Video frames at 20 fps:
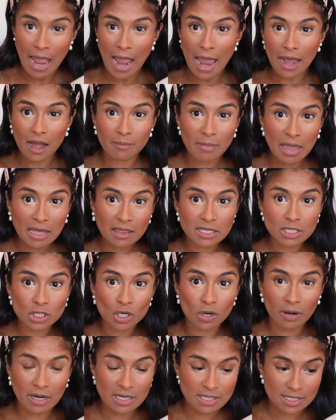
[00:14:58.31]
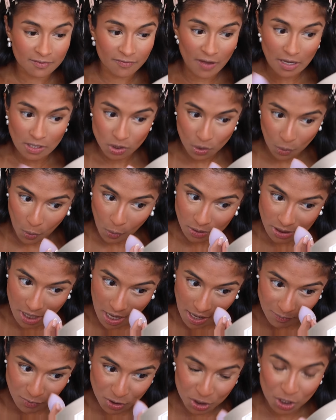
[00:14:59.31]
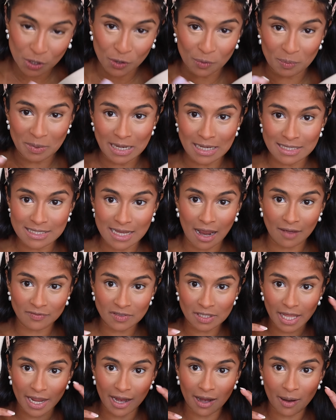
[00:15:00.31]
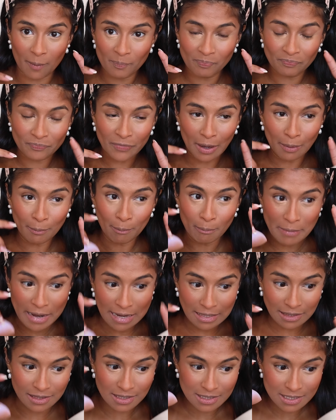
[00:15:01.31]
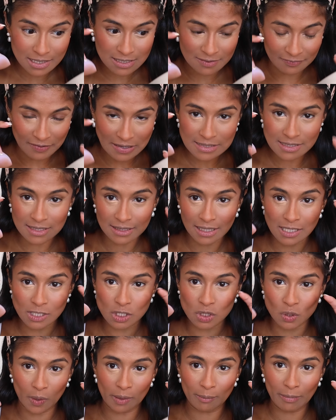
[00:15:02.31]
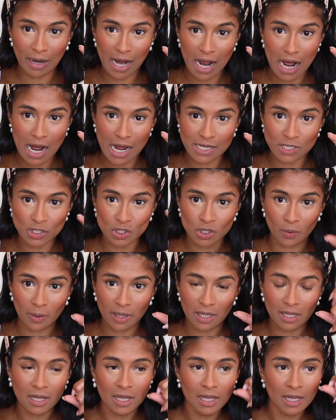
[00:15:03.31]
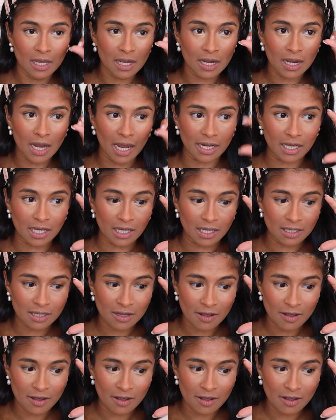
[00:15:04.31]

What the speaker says: And I make this crazy face the whole time too, because I have to like make this face and like squint my eyes so it kind of